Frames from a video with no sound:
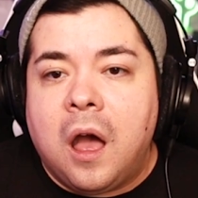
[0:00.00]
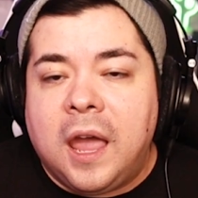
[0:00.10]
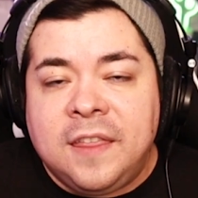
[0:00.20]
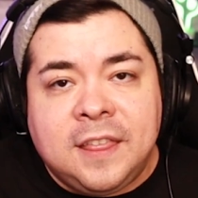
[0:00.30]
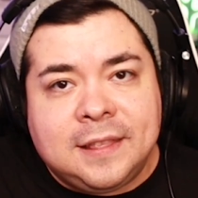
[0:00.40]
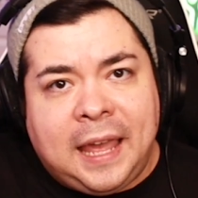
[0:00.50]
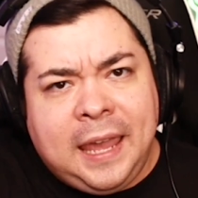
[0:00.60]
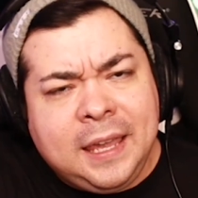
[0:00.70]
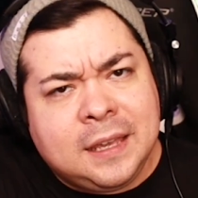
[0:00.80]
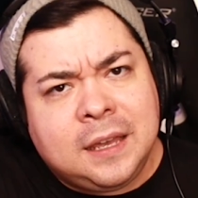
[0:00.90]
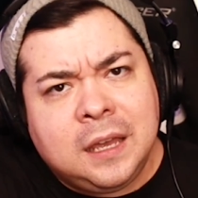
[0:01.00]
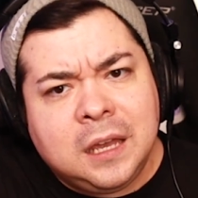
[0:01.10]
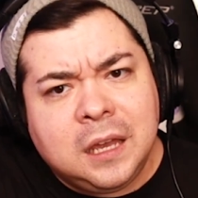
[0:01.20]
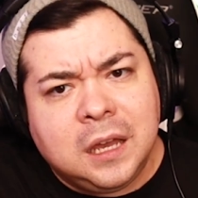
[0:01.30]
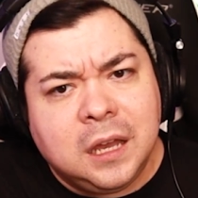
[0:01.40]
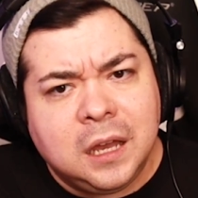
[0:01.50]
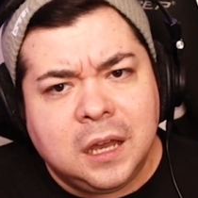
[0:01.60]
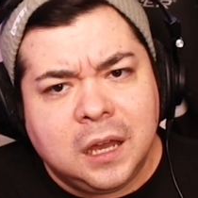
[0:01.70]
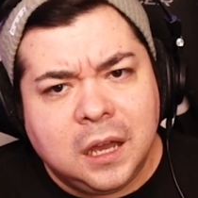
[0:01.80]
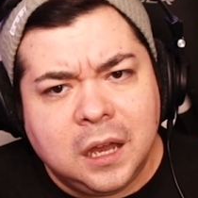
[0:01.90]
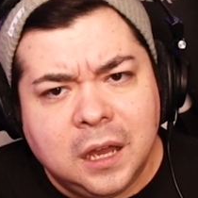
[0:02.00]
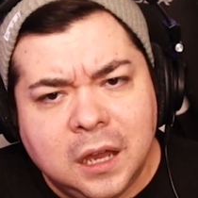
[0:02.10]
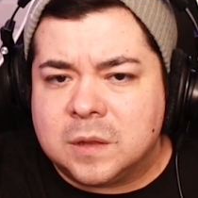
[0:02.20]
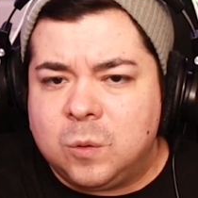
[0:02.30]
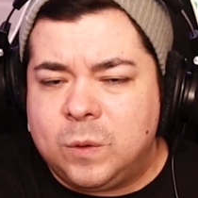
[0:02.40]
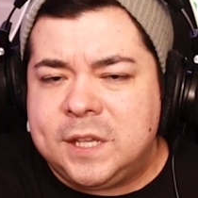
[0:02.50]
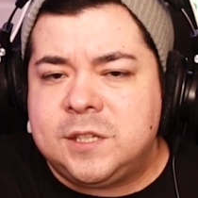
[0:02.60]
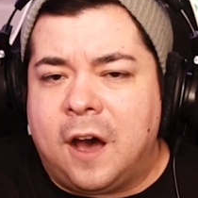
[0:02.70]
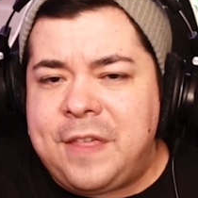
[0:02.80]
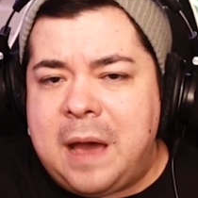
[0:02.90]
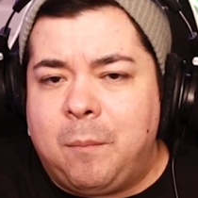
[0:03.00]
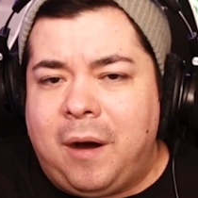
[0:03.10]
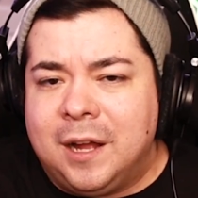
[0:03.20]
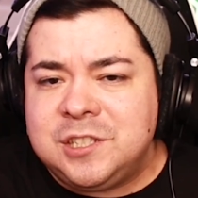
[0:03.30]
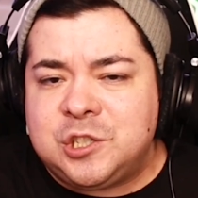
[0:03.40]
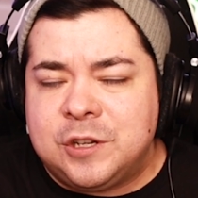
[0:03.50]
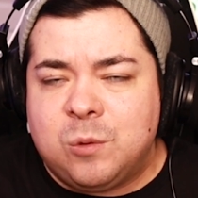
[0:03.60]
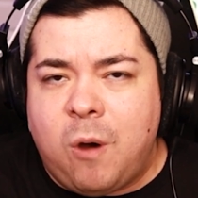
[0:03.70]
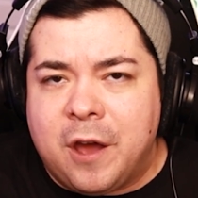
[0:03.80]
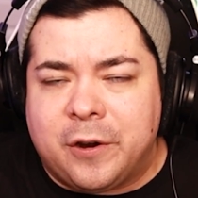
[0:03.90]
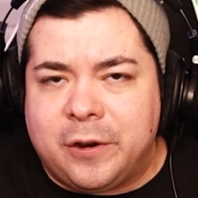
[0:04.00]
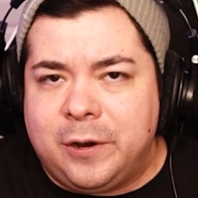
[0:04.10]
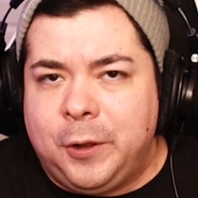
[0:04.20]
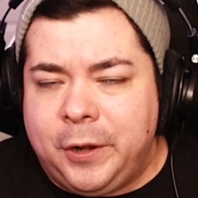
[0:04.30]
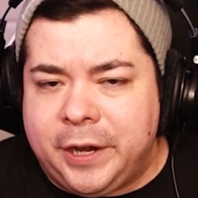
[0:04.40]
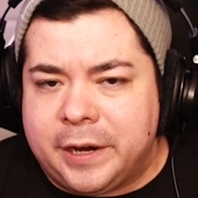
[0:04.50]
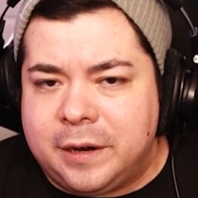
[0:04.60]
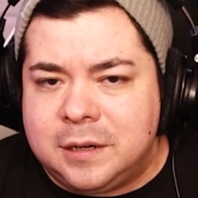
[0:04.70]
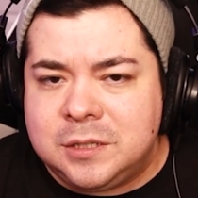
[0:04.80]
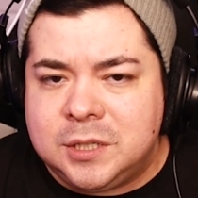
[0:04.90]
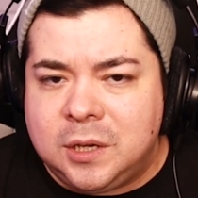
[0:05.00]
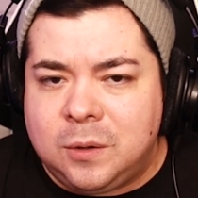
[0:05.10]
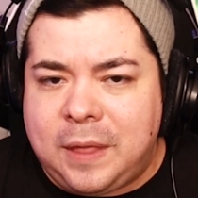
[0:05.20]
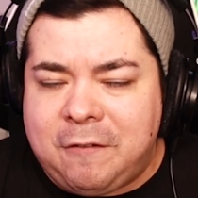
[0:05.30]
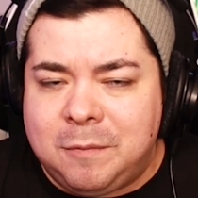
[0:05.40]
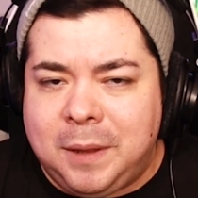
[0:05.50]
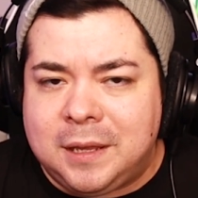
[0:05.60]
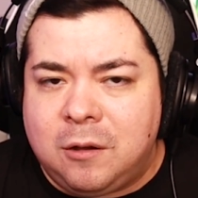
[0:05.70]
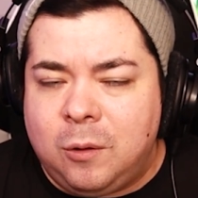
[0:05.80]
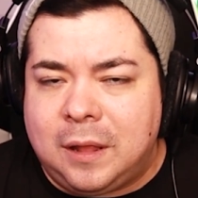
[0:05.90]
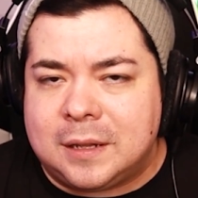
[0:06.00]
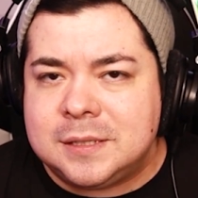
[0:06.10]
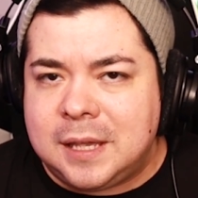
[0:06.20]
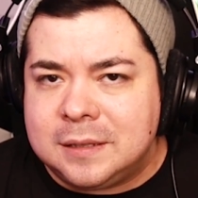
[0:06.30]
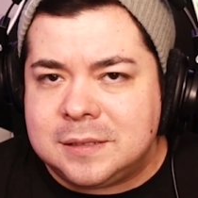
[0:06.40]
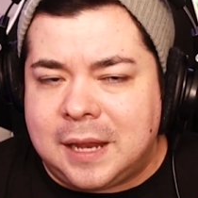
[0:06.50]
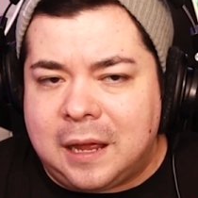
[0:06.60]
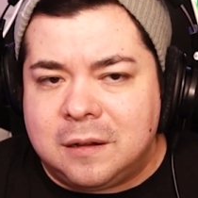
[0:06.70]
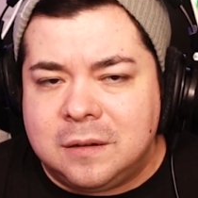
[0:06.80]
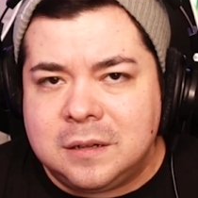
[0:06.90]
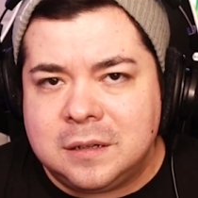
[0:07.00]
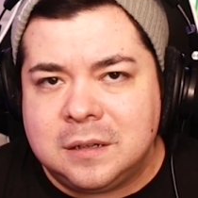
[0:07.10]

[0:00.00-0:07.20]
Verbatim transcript: In the lake? We saw that monster in the water earlier, so that would make a whole lot of sense now.